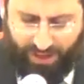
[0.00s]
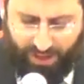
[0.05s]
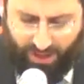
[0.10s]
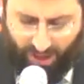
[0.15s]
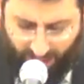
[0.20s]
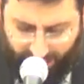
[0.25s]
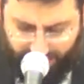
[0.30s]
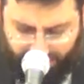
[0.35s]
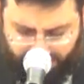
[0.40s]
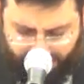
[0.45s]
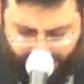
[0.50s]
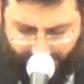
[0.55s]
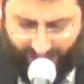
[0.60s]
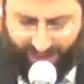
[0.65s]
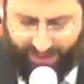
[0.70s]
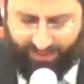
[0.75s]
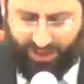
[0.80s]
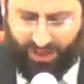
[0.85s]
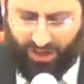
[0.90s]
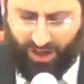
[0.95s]
The
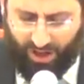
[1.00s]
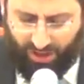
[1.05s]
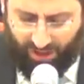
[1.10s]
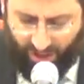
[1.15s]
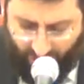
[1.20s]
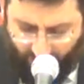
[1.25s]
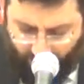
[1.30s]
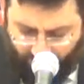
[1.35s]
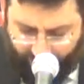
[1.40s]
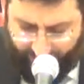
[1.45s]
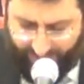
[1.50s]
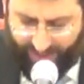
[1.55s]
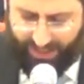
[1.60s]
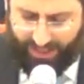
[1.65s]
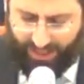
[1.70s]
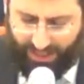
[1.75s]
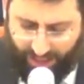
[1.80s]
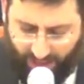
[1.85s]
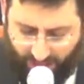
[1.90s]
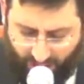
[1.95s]
Goshen, the Cholon,
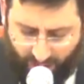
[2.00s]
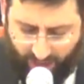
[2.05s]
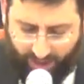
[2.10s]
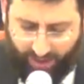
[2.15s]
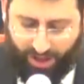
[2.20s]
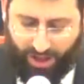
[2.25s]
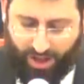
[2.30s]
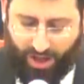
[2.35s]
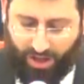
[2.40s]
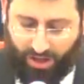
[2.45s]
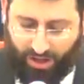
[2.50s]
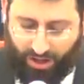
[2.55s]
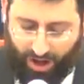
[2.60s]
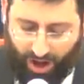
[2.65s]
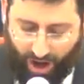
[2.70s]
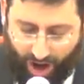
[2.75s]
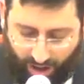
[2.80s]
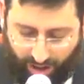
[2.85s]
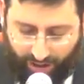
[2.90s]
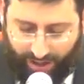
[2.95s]
the Gilo,
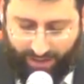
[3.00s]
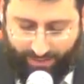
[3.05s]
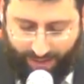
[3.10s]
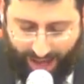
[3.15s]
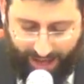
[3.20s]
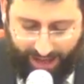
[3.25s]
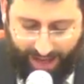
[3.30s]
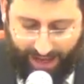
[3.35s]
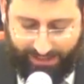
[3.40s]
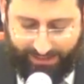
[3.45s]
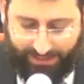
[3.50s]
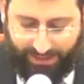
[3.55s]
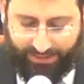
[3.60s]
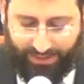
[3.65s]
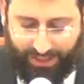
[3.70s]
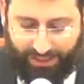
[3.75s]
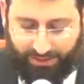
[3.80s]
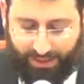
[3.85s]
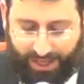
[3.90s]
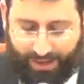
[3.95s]
Arim, Achasas,
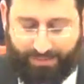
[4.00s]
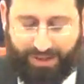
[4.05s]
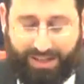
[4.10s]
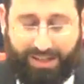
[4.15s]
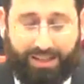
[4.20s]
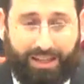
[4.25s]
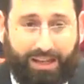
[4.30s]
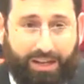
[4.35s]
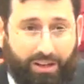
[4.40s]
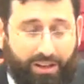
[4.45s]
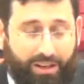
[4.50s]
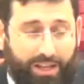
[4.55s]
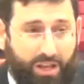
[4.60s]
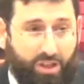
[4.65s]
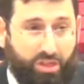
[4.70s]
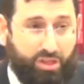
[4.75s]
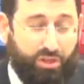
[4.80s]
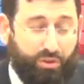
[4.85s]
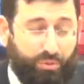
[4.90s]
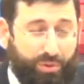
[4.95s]
V'chatzim.
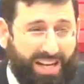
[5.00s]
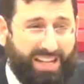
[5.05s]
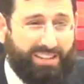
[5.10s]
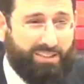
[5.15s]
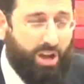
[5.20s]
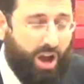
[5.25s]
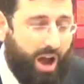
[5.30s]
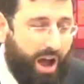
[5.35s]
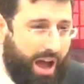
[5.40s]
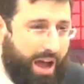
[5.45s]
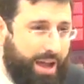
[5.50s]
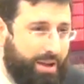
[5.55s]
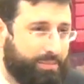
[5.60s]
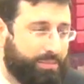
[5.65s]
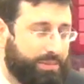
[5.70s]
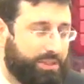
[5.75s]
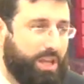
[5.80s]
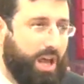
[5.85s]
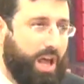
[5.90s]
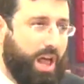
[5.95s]
Clearly, three
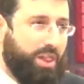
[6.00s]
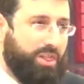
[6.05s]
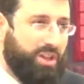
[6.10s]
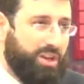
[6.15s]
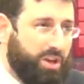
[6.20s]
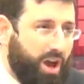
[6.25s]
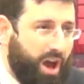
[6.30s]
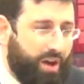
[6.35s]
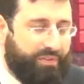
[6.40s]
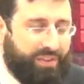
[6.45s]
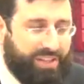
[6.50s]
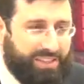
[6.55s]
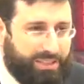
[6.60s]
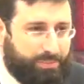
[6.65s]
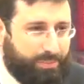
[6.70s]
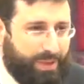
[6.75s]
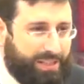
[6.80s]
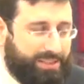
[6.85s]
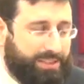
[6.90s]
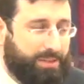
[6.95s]
times the
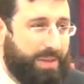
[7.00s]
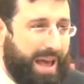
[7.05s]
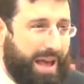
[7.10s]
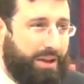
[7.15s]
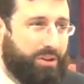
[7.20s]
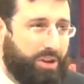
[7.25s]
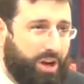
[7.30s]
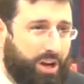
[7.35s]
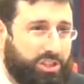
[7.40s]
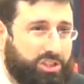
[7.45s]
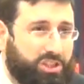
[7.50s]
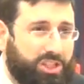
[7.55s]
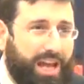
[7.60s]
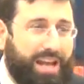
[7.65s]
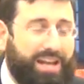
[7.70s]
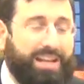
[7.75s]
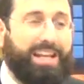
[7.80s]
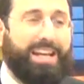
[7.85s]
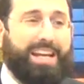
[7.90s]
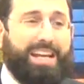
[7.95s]
Navi speaks about
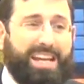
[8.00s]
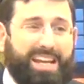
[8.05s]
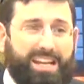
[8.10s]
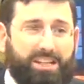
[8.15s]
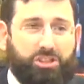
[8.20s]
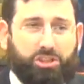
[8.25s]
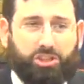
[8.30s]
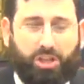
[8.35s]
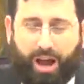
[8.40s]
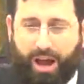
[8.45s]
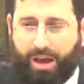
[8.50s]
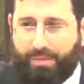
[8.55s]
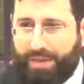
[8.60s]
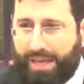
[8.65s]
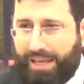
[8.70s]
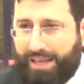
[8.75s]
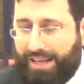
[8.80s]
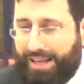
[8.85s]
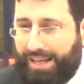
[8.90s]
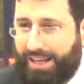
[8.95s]
Goshen, each time
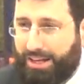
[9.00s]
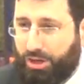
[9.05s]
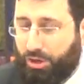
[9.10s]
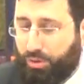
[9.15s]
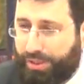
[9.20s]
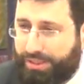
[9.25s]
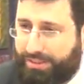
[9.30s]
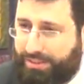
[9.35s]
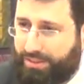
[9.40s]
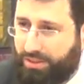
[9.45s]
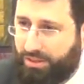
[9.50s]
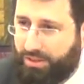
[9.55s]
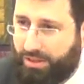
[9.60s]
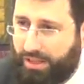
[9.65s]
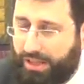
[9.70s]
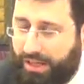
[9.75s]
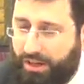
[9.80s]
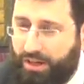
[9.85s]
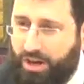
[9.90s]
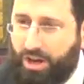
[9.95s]
making it crystal
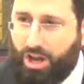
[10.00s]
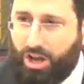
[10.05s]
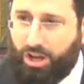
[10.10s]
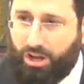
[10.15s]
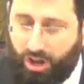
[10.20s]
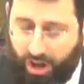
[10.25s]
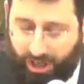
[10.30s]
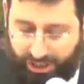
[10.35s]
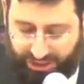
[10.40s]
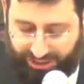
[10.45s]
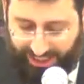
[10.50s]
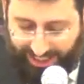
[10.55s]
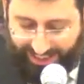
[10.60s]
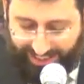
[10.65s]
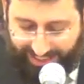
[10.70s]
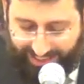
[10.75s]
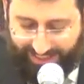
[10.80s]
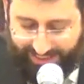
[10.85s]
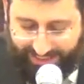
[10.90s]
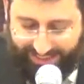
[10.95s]
clear
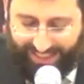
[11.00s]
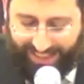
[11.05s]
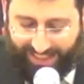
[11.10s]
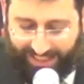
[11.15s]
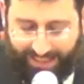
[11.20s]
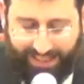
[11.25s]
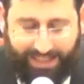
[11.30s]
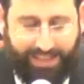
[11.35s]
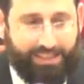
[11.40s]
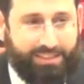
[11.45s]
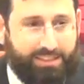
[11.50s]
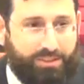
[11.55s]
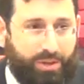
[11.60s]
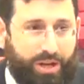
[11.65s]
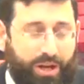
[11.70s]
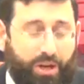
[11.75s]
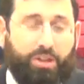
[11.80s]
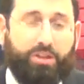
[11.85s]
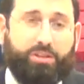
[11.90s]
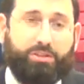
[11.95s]
Goshen is in
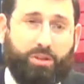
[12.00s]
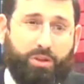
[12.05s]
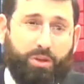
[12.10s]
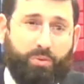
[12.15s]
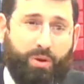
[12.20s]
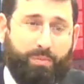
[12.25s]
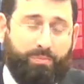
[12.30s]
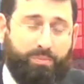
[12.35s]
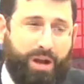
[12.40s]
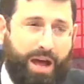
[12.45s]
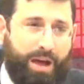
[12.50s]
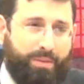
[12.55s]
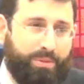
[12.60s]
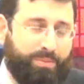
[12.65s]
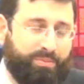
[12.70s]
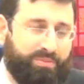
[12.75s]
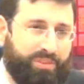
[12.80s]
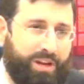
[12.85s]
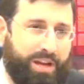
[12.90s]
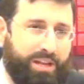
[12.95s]
Israel. There's only one
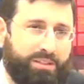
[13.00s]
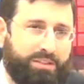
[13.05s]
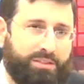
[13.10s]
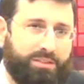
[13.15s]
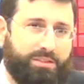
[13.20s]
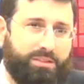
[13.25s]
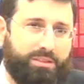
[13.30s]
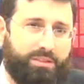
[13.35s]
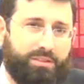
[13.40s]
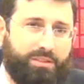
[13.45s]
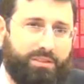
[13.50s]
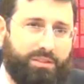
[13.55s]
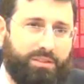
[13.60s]
problem, friends.